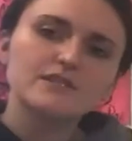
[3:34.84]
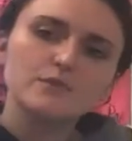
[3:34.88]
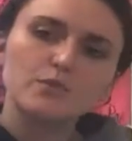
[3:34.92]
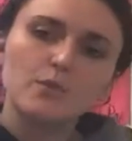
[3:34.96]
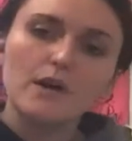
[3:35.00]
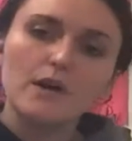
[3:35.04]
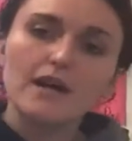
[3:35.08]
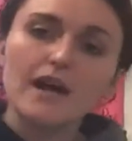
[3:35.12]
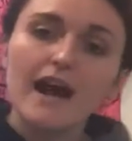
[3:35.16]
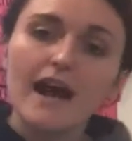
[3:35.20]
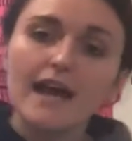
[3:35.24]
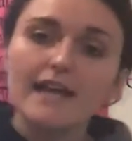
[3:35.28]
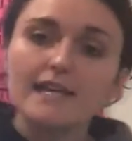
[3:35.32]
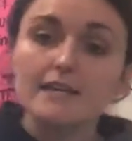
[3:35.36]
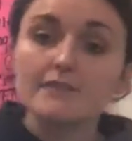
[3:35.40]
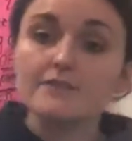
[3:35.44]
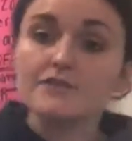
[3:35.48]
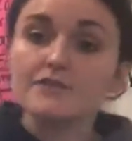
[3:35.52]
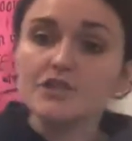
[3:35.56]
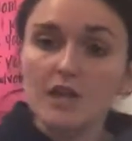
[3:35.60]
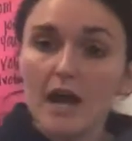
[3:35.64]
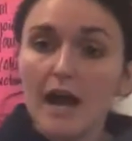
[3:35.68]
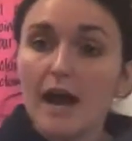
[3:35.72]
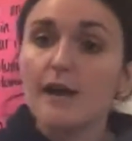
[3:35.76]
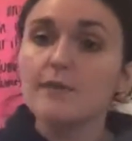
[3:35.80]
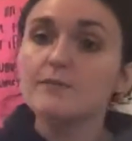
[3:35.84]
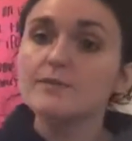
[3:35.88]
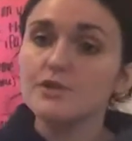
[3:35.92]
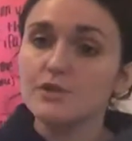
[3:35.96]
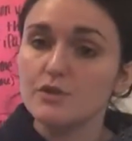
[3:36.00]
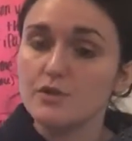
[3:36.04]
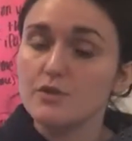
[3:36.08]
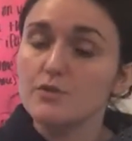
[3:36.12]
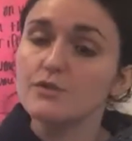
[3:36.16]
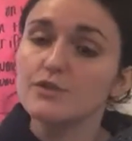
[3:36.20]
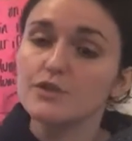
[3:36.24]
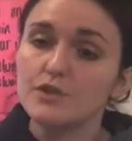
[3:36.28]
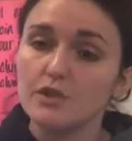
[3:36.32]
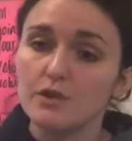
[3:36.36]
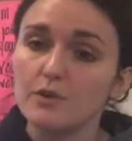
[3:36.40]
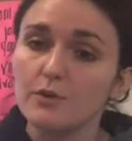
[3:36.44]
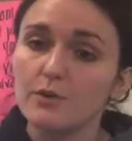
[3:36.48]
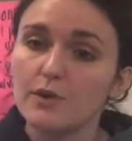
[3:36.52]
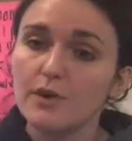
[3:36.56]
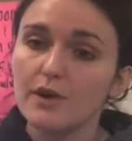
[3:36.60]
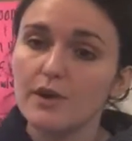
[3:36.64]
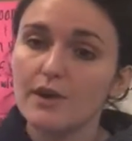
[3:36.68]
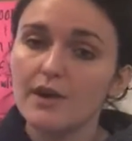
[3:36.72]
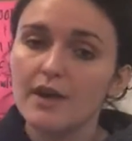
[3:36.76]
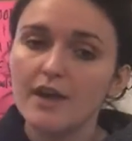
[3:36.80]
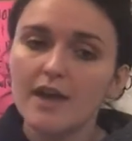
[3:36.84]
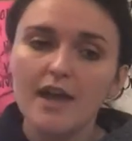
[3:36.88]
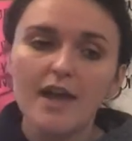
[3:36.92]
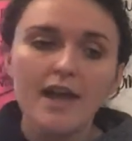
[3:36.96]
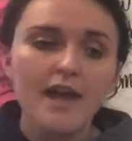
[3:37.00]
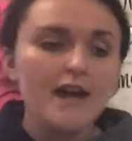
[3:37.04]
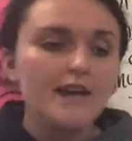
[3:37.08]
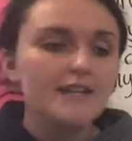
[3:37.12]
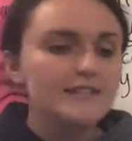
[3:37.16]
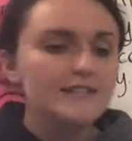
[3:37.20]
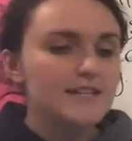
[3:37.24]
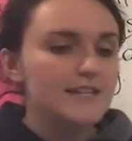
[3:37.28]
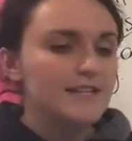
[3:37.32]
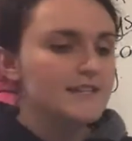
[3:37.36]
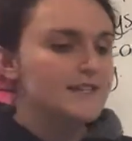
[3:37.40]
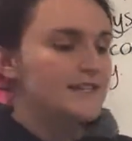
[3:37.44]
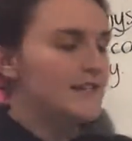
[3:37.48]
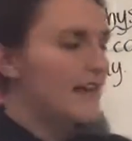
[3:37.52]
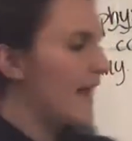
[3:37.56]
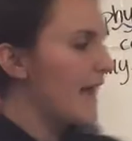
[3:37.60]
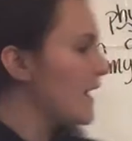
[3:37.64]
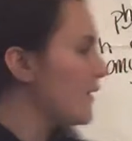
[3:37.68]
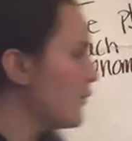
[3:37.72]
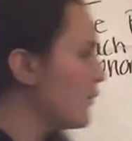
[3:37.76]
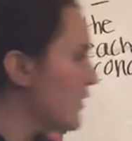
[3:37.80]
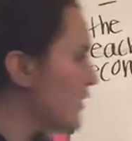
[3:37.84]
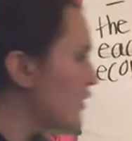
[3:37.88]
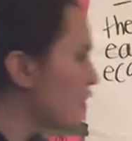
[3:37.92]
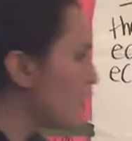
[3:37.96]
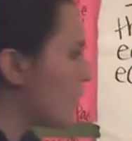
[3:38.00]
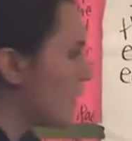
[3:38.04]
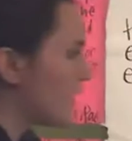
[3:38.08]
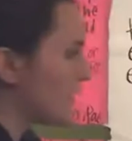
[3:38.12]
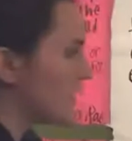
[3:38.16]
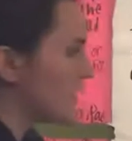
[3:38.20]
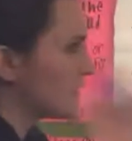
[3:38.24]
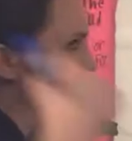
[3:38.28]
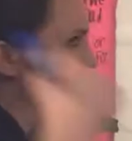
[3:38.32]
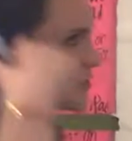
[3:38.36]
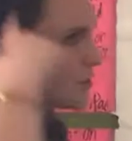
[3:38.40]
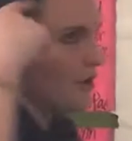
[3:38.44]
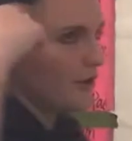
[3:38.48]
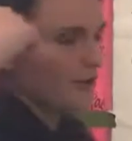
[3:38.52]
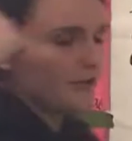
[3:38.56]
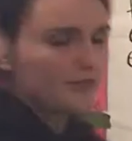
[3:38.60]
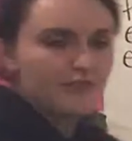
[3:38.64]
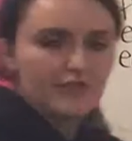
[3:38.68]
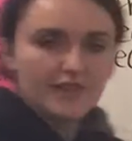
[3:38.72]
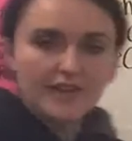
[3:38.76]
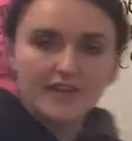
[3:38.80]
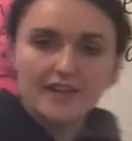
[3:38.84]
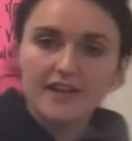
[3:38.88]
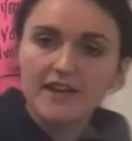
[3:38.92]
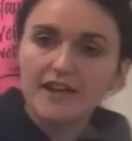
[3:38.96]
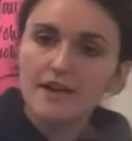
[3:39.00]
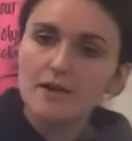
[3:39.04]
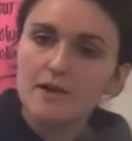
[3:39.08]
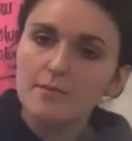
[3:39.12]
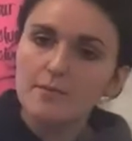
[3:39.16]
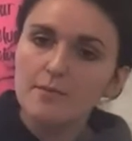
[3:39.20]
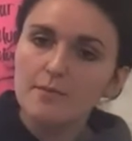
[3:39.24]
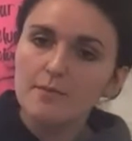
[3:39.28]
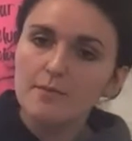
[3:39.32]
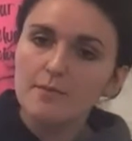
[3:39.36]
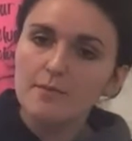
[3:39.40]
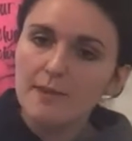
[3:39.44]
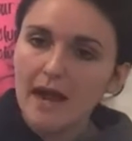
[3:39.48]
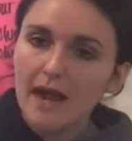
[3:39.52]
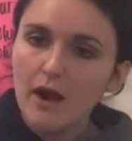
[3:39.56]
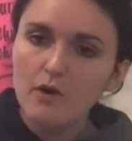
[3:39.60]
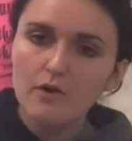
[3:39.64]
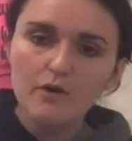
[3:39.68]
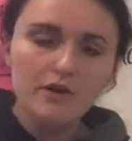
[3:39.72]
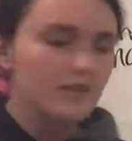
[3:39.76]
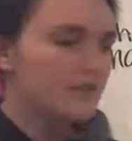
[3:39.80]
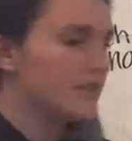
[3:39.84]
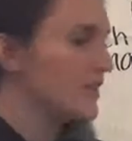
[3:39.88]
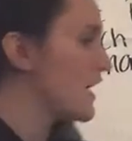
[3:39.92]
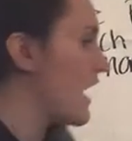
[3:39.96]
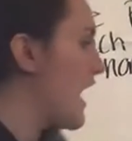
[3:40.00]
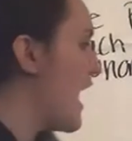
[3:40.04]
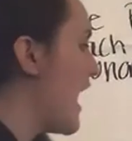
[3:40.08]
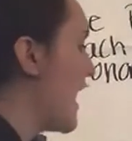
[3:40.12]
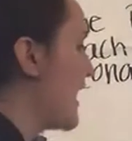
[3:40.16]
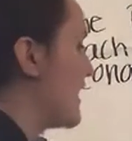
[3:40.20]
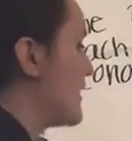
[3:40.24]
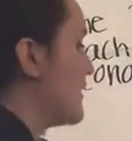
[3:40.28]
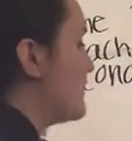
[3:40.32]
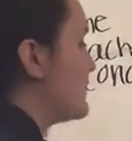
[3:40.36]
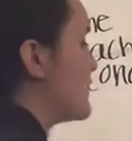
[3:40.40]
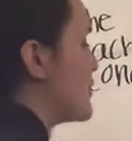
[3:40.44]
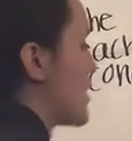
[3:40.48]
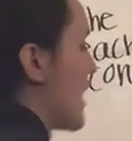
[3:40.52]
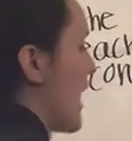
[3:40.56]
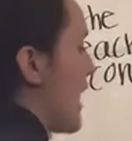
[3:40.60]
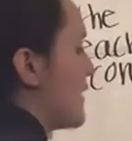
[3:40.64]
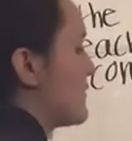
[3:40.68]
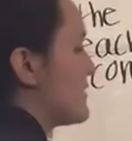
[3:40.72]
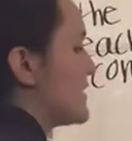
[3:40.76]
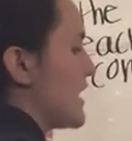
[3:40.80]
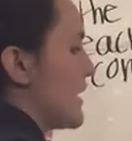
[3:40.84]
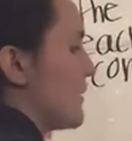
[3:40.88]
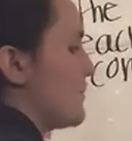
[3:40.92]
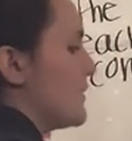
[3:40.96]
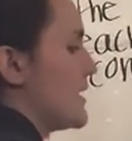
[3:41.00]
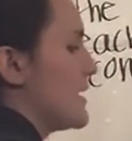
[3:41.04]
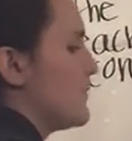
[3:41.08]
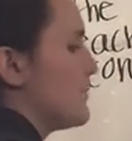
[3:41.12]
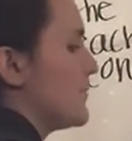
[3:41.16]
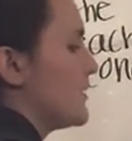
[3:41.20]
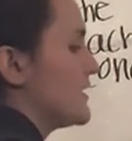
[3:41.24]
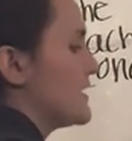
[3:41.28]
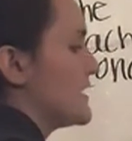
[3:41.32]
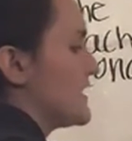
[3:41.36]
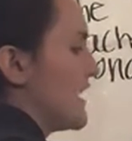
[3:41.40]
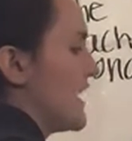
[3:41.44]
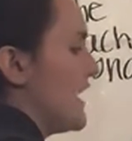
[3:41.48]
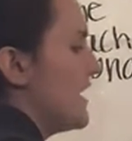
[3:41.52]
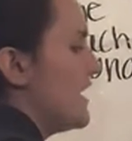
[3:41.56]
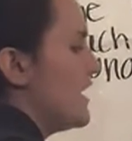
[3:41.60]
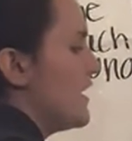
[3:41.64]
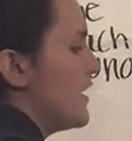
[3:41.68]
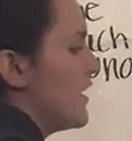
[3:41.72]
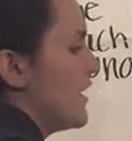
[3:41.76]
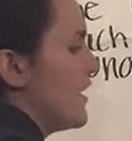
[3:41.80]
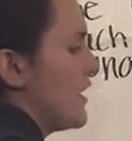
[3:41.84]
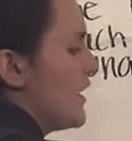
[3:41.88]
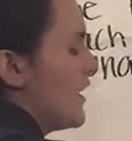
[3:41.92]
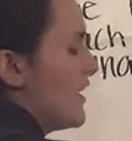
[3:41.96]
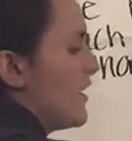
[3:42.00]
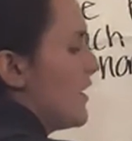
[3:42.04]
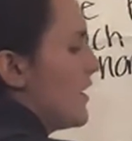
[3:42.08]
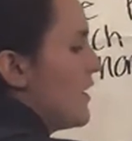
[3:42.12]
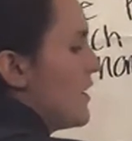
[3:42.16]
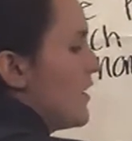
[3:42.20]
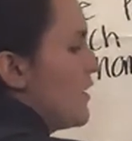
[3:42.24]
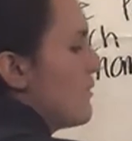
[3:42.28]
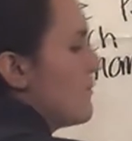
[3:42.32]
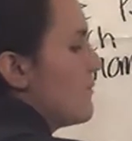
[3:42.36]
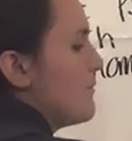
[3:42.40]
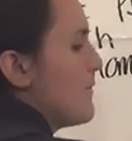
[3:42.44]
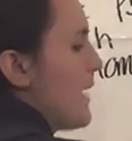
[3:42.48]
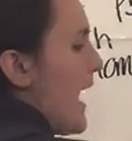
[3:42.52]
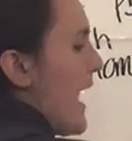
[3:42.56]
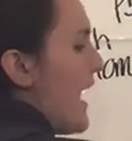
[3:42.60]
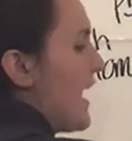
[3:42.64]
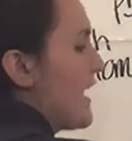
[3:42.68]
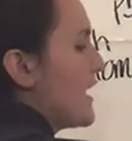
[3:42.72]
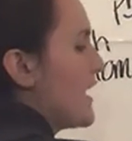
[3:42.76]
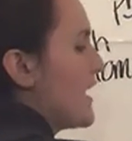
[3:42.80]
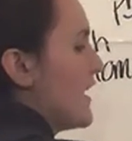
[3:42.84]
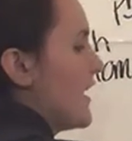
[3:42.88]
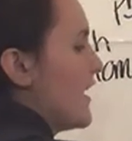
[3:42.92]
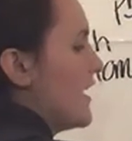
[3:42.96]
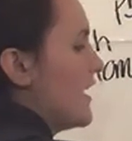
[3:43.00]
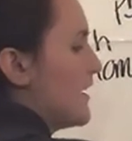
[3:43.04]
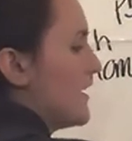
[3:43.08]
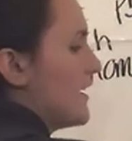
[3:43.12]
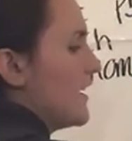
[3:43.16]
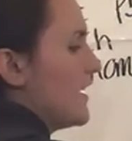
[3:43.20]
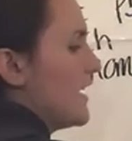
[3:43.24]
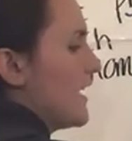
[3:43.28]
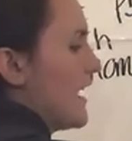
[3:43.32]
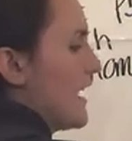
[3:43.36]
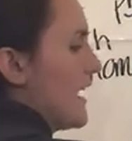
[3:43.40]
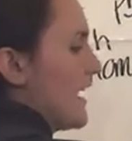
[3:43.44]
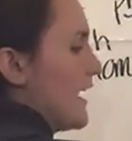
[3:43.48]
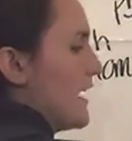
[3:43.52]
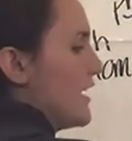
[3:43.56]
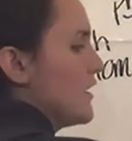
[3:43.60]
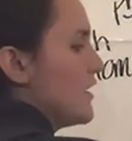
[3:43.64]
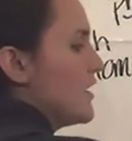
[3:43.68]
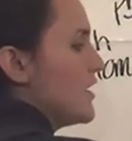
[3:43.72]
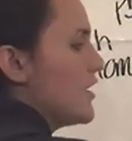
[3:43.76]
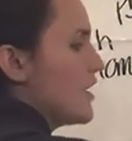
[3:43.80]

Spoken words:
what kind of jobs you do. Today, we're going to start thinking about the kind of jobs that people did back in